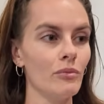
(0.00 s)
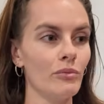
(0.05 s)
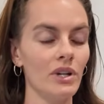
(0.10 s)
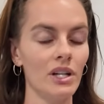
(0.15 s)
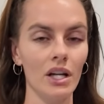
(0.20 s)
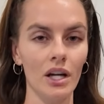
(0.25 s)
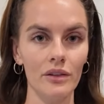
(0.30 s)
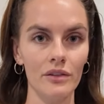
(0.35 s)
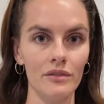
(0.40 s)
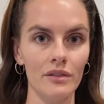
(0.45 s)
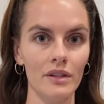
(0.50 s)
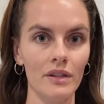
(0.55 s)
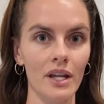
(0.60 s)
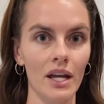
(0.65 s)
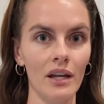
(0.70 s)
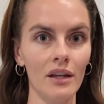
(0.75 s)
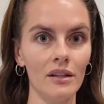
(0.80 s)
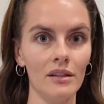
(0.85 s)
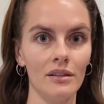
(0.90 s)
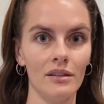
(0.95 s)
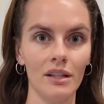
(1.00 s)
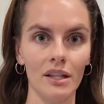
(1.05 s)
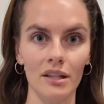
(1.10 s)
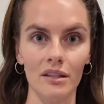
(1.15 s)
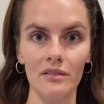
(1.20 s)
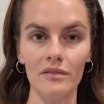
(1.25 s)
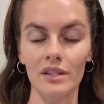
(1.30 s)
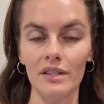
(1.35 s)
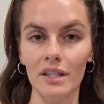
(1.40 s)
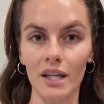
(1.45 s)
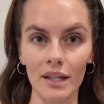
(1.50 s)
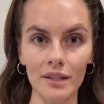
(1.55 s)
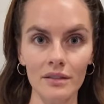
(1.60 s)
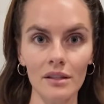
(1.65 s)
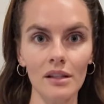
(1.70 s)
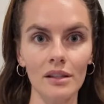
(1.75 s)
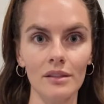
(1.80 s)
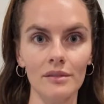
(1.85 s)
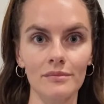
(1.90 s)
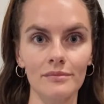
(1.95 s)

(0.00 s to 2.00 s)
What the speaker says: But other than that, it's fantastic.